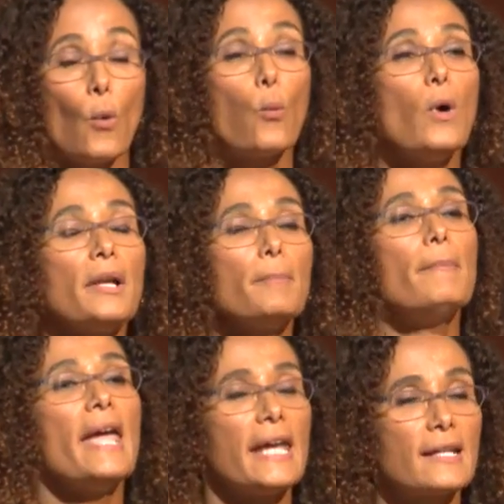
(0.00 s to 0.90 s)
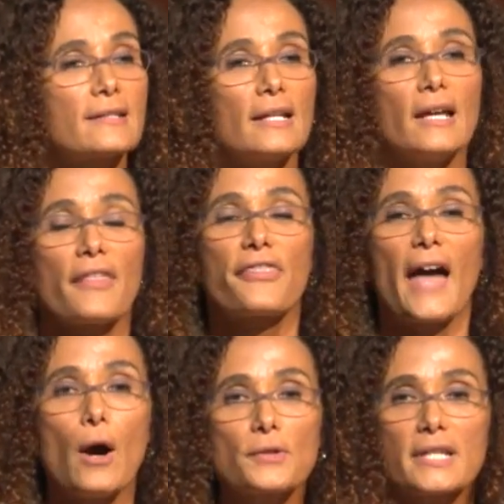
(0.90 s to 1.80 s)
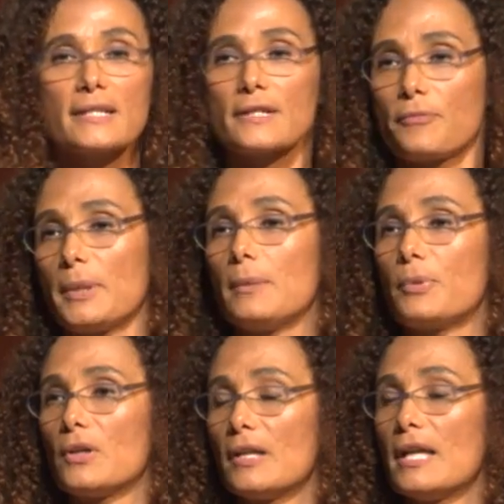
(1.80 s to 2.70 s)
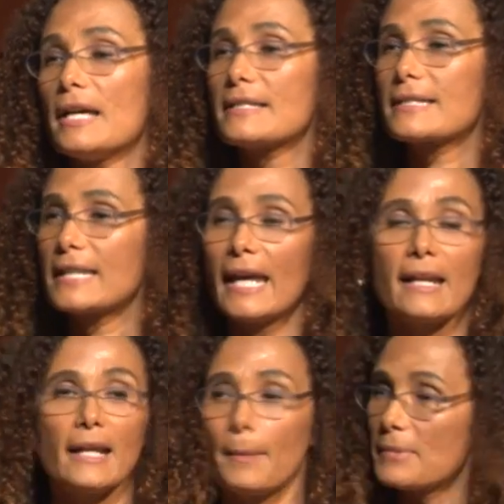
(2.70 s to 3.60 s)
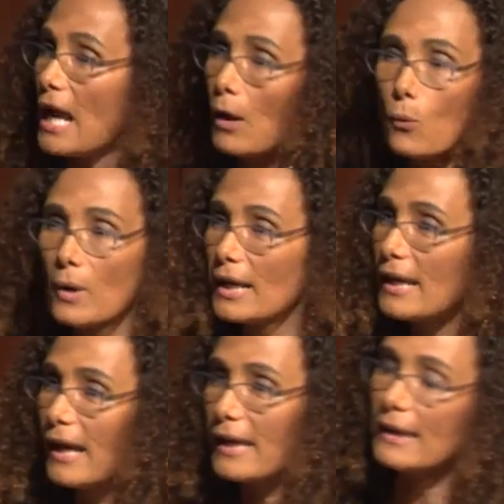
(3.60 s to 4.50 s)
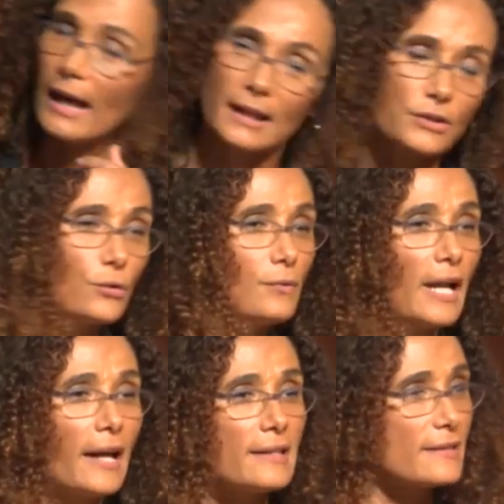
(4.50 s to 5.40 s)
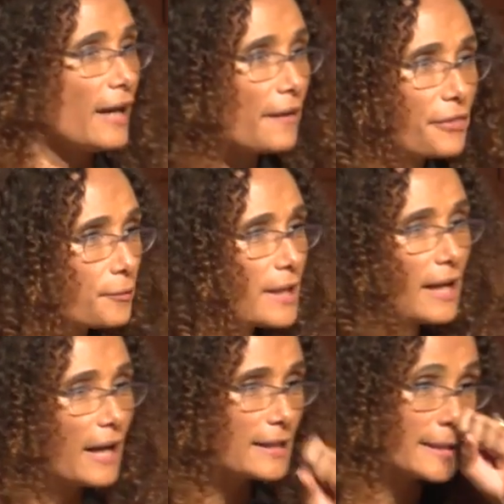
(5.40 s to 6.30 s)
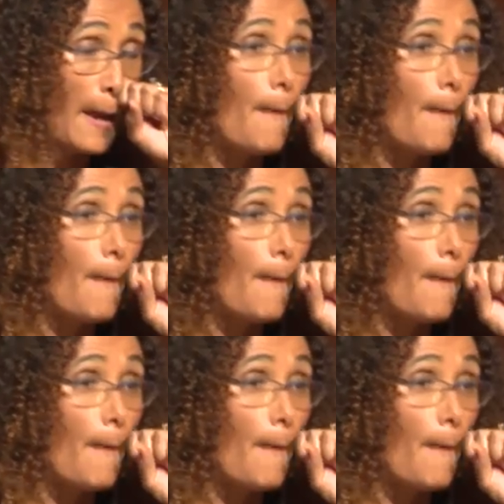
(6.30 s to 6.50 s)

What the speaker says: What makes thousands of people stand up, not one night, not 2 nights, not 3 nights,